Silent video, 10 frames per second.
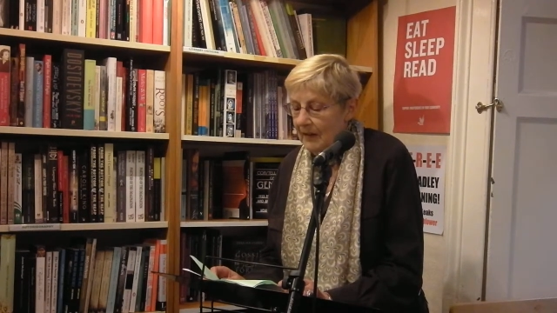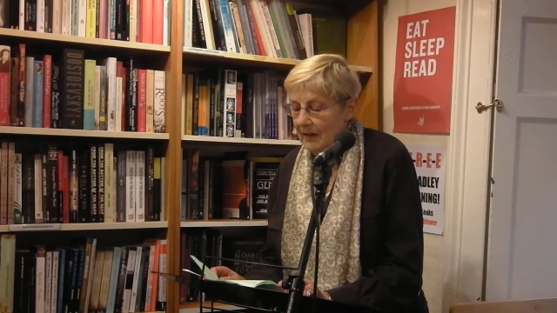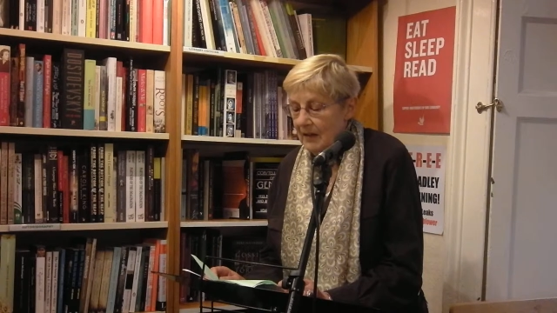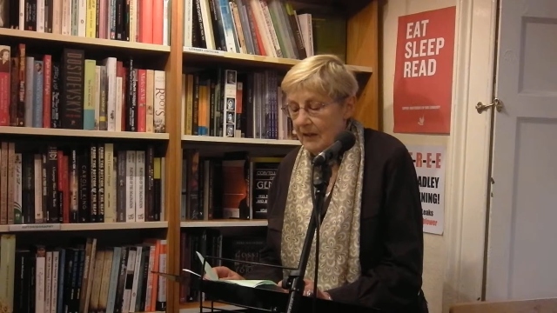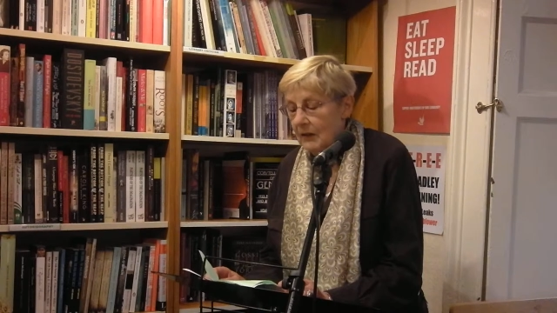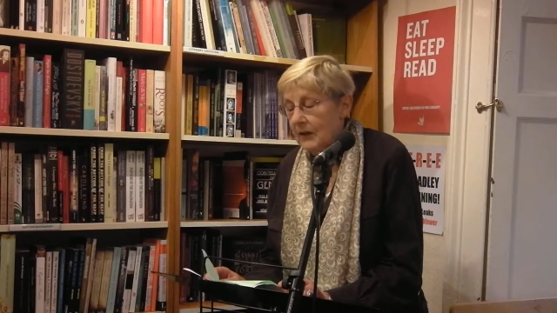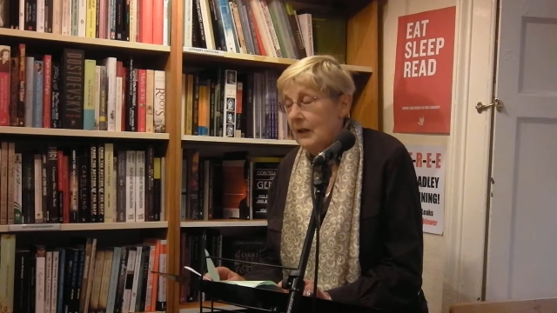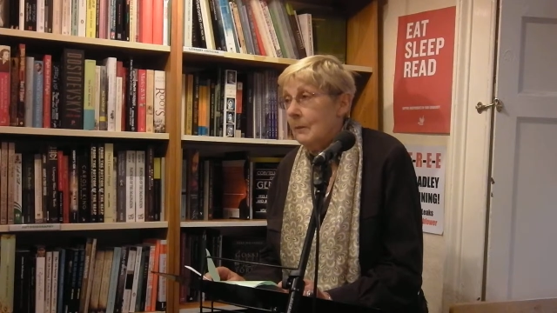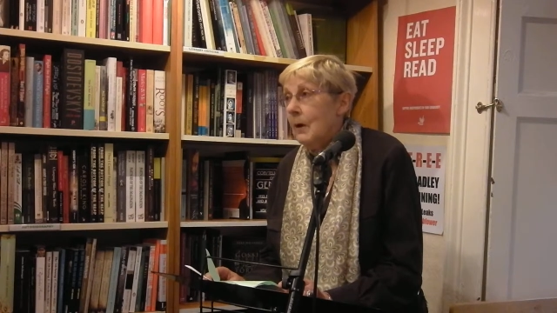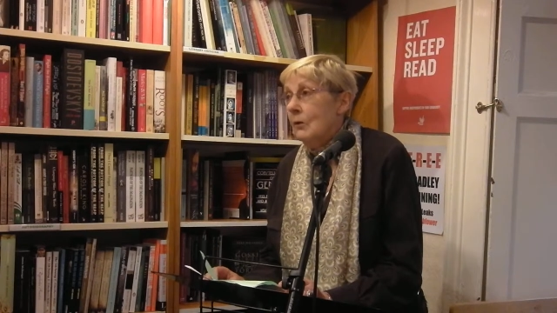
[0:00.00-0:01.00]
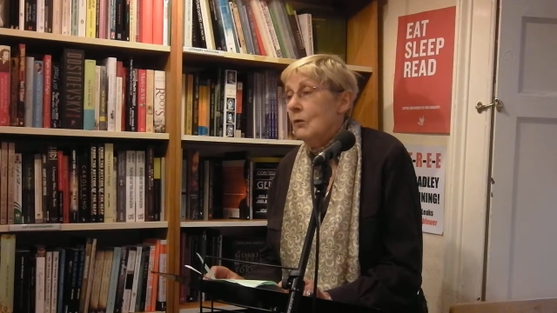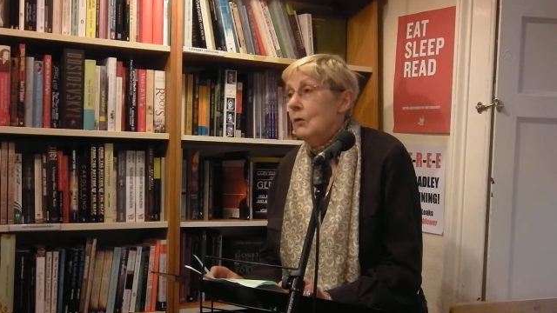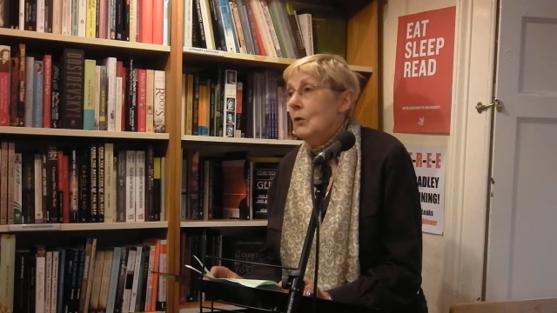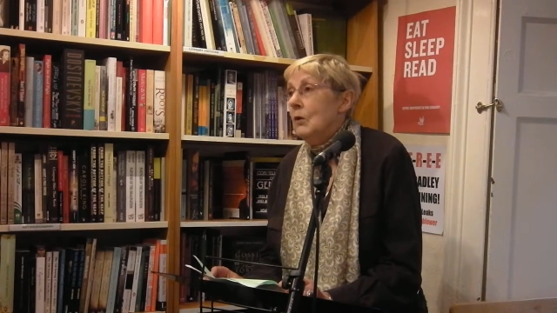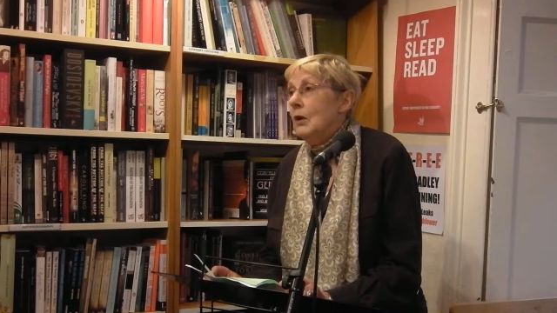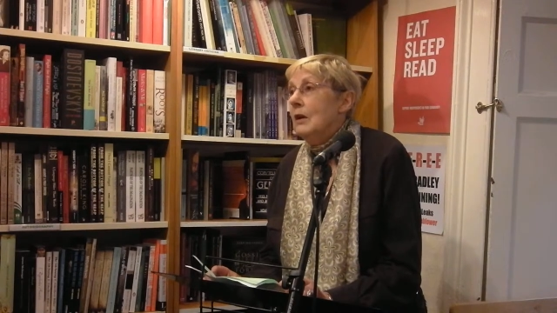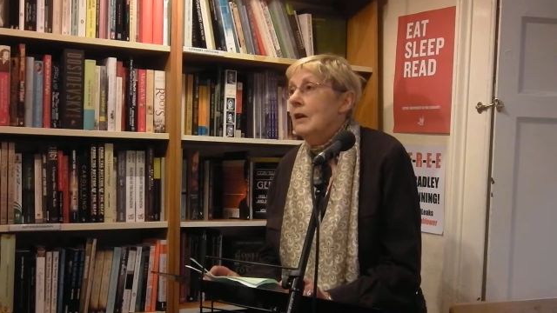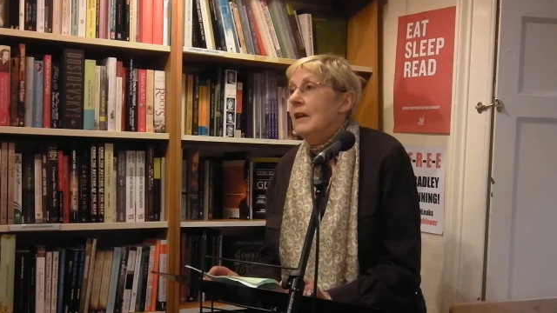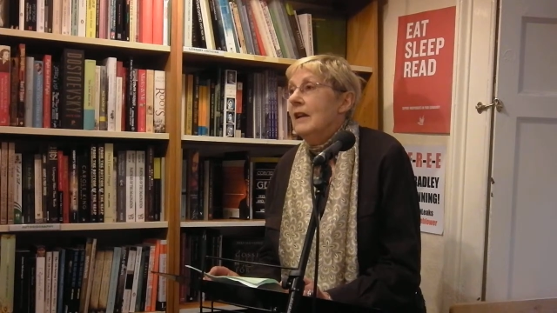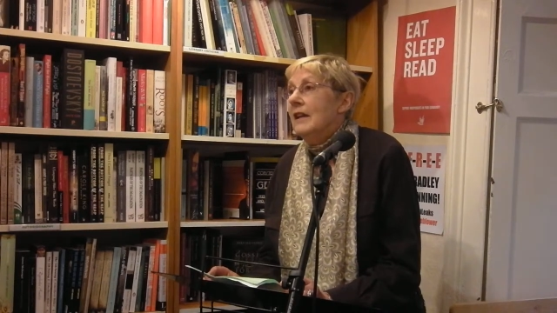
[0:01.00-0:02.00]
the other thing about Rivonia
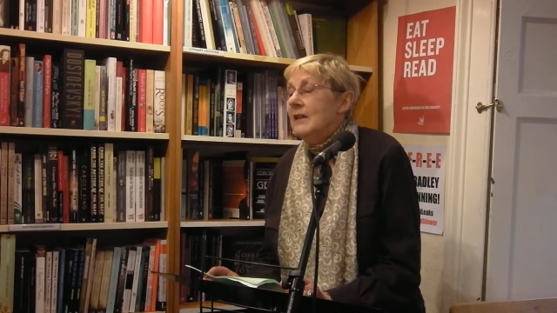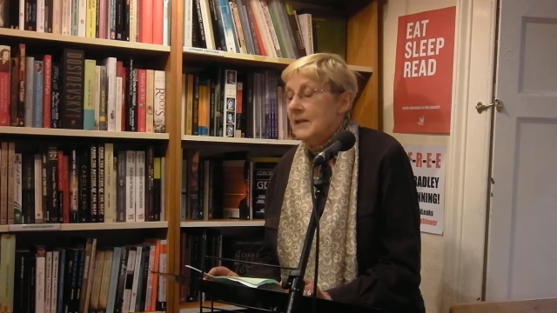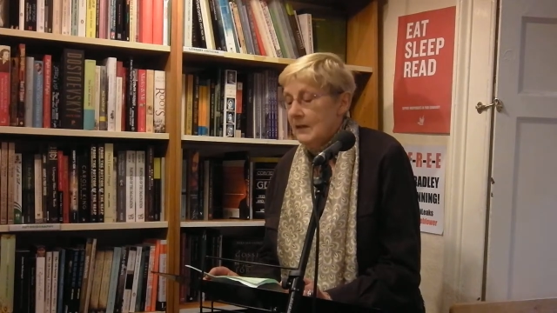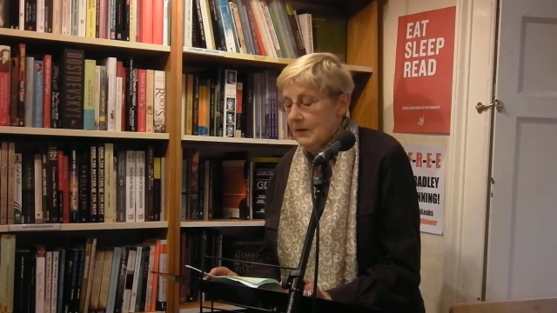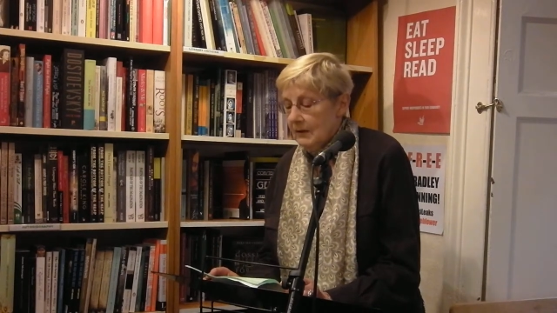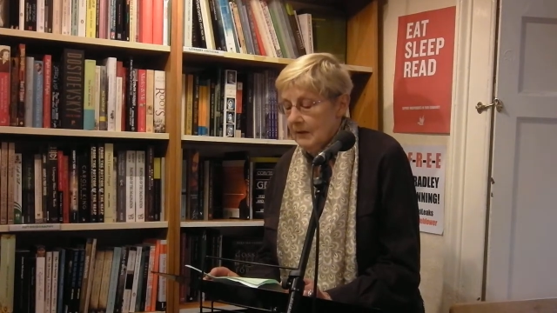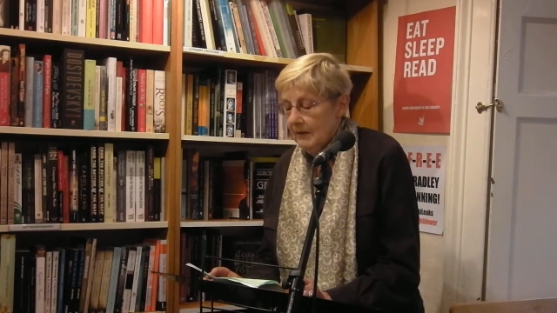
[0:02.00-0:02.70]
is that